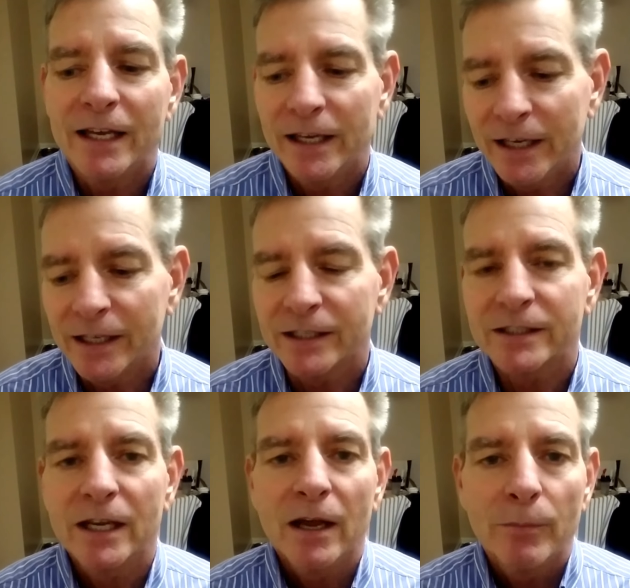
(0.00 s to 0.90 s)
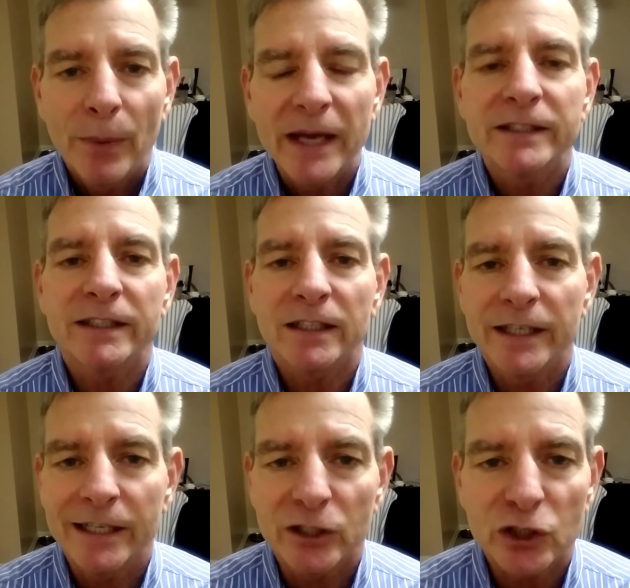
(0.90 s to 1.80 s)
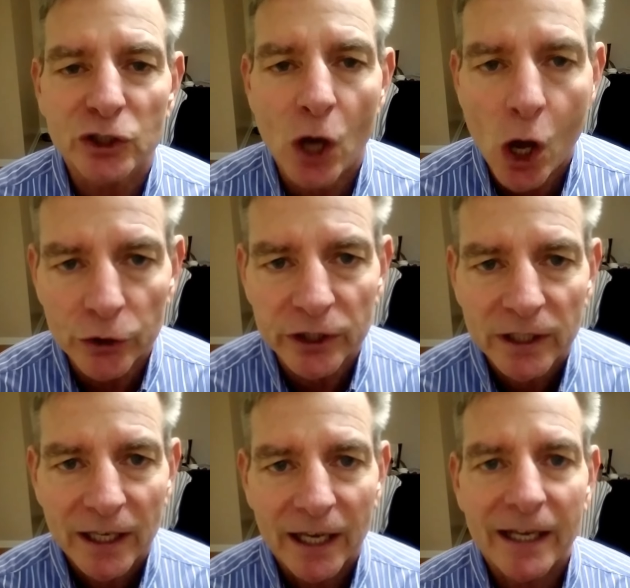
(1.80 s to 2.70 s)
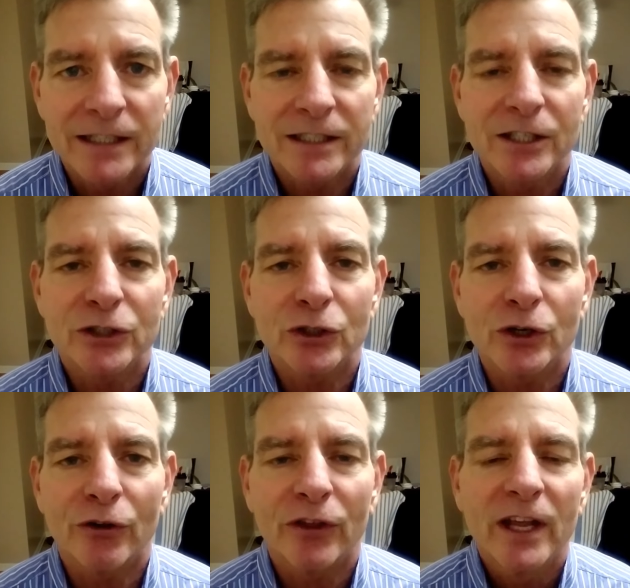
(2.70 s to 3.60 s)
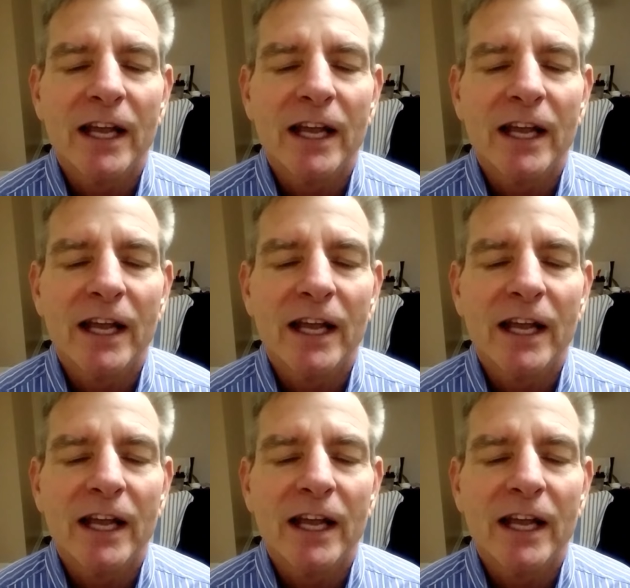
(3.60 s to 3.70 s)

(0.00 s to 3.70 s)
is basically an assault against this earth.